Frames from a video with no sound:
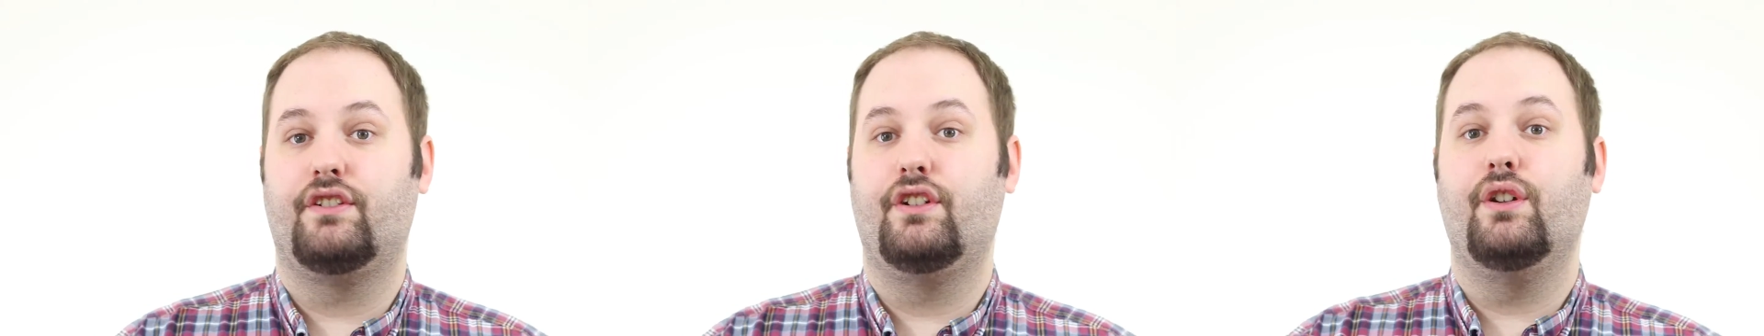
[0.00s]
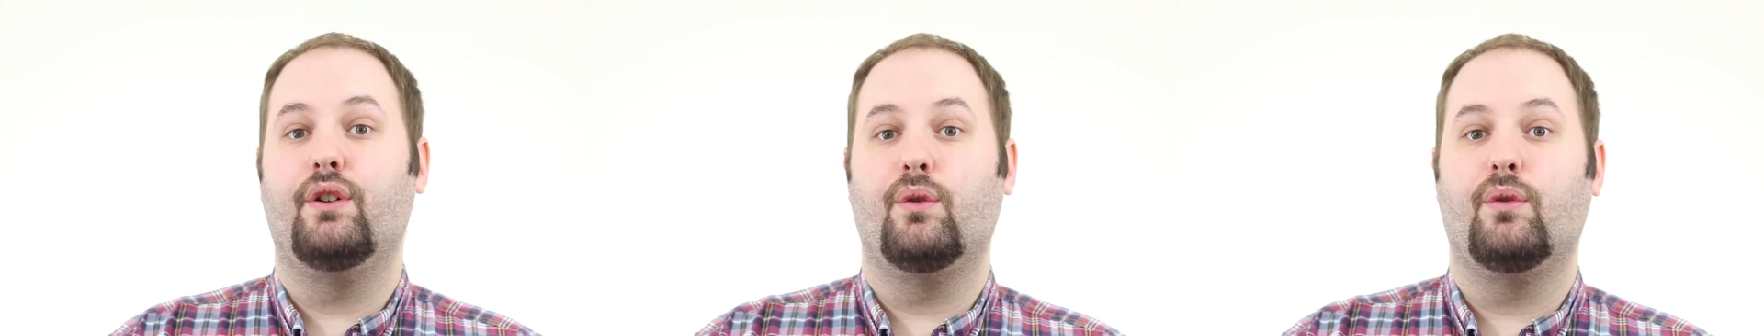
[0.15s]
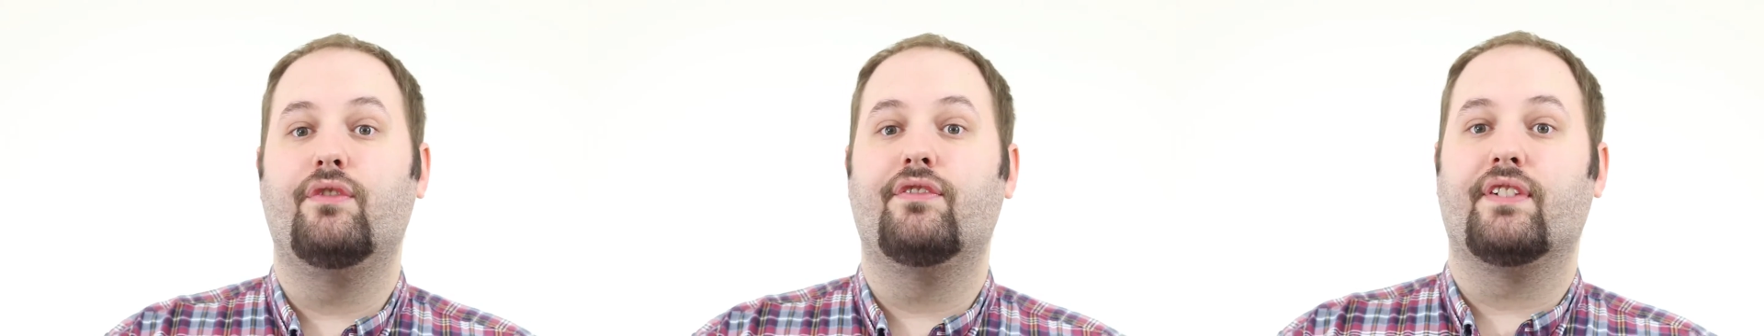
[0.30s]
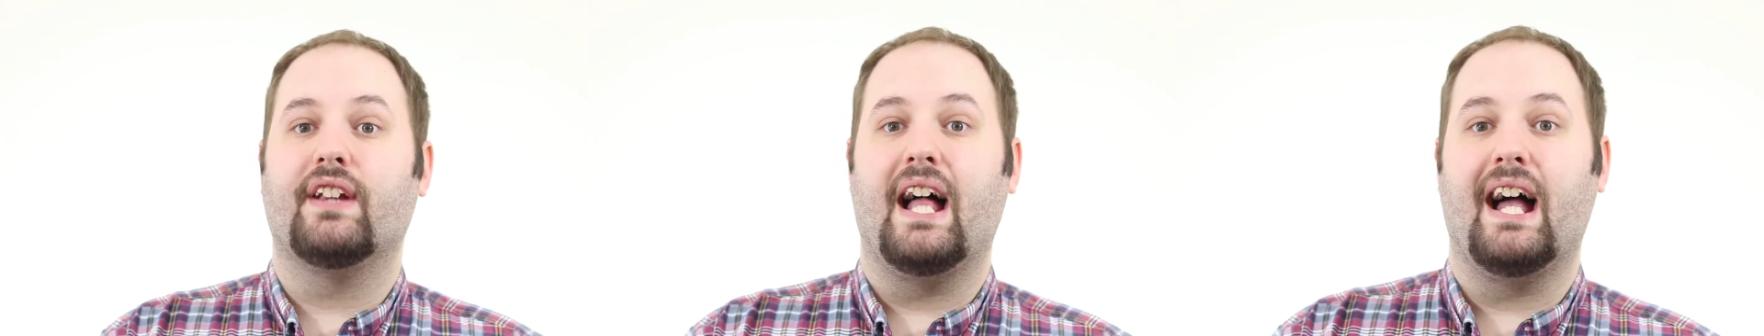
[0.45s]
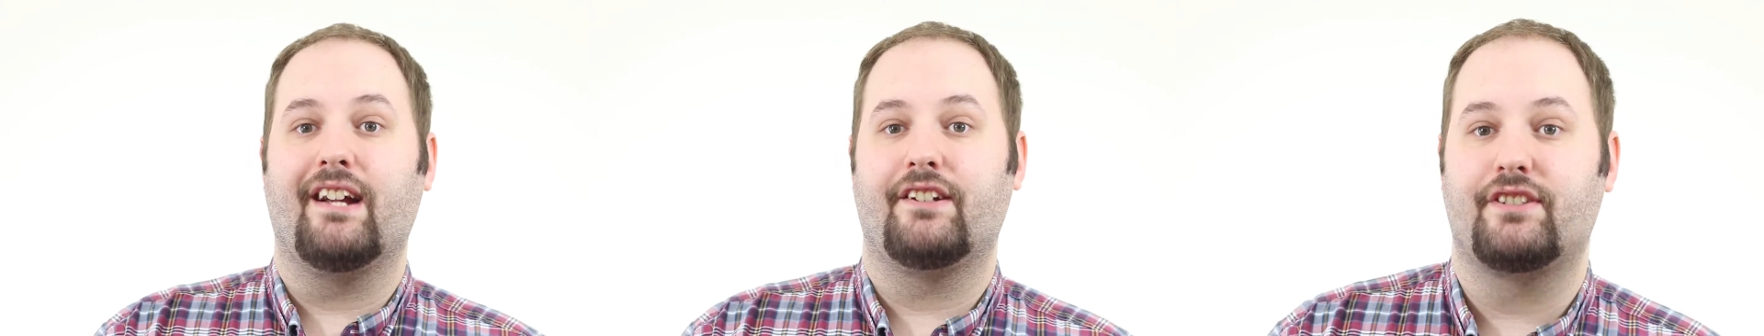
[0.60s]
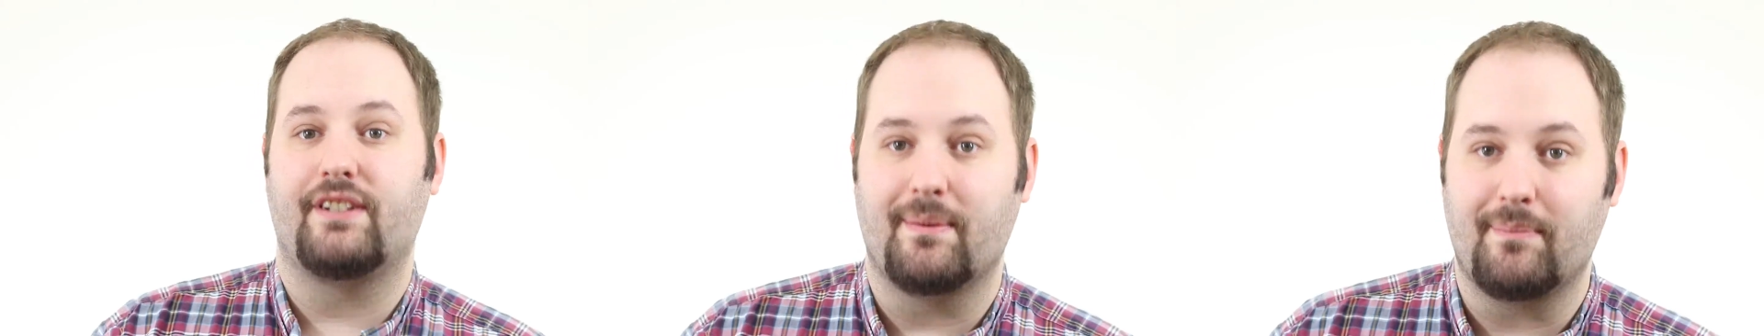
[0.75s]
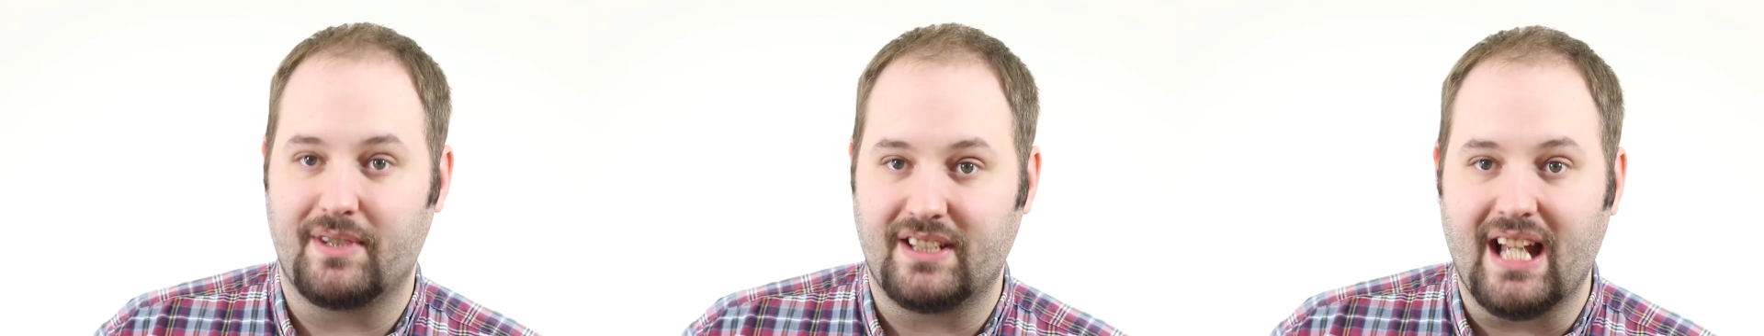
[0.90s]
to
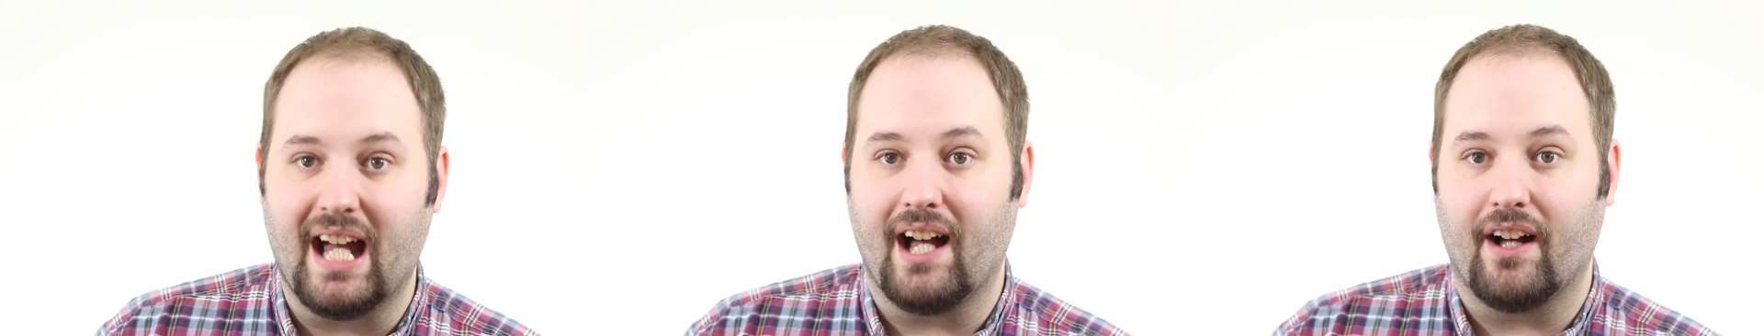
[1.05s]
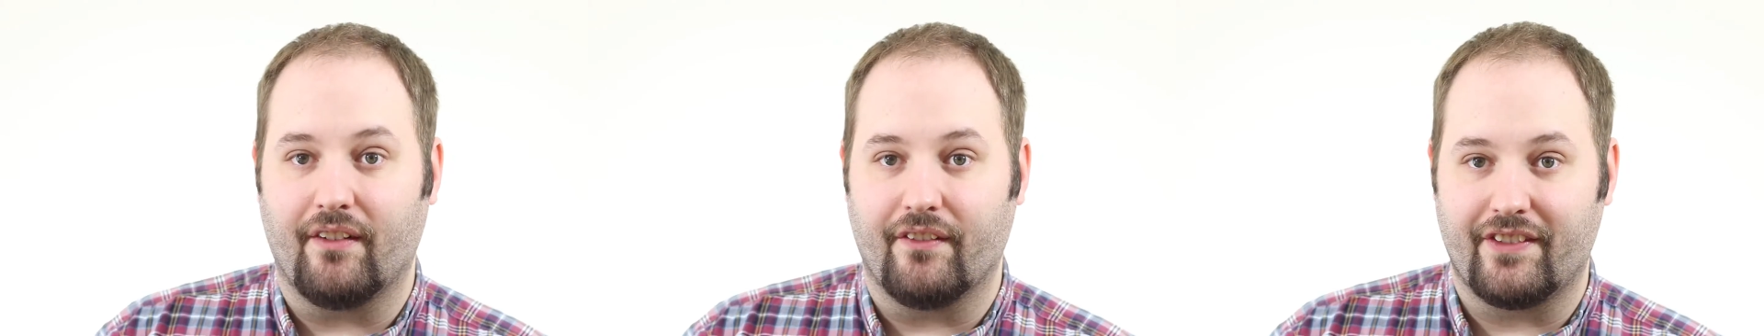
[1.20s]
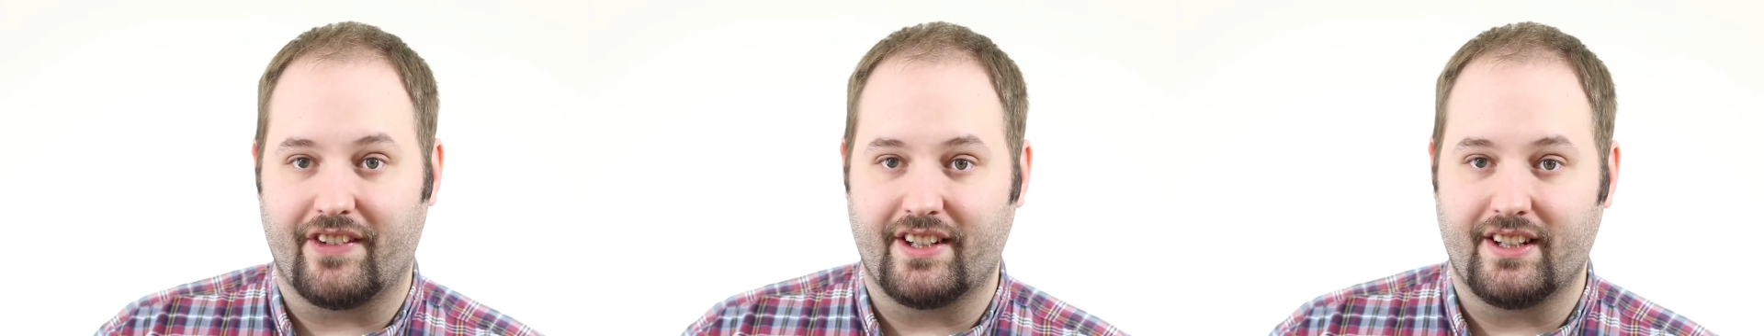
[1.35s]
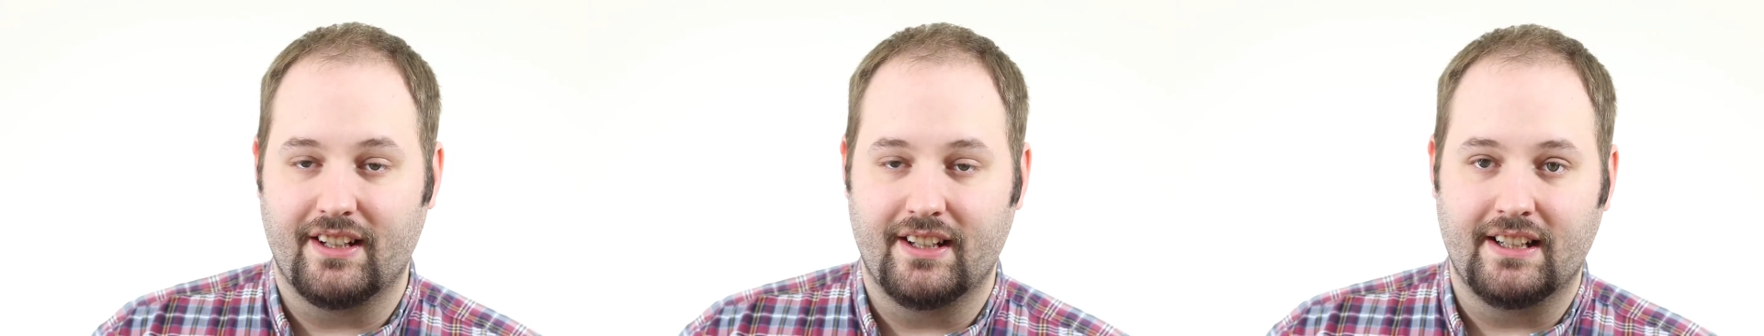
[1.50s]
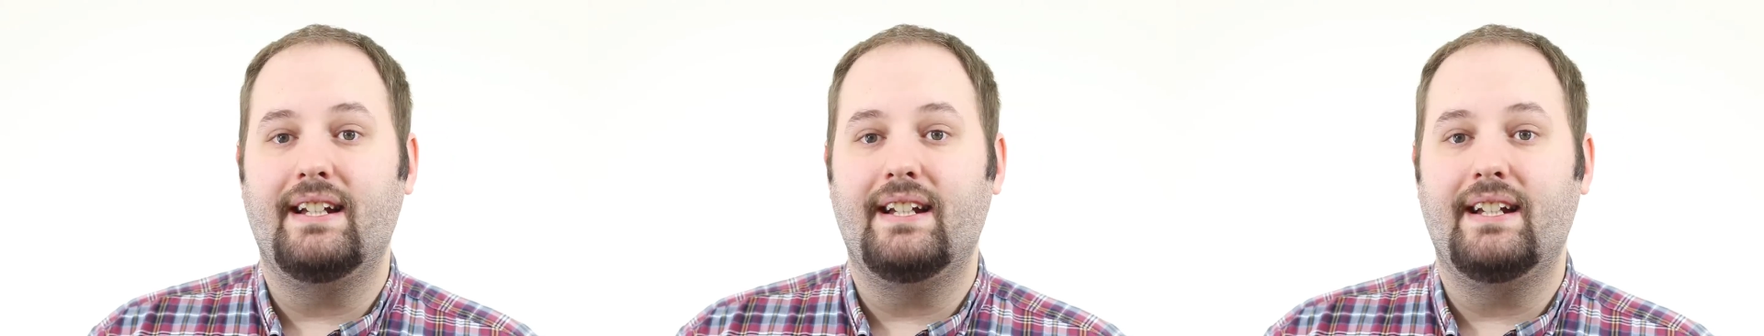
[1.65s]
flash themselves.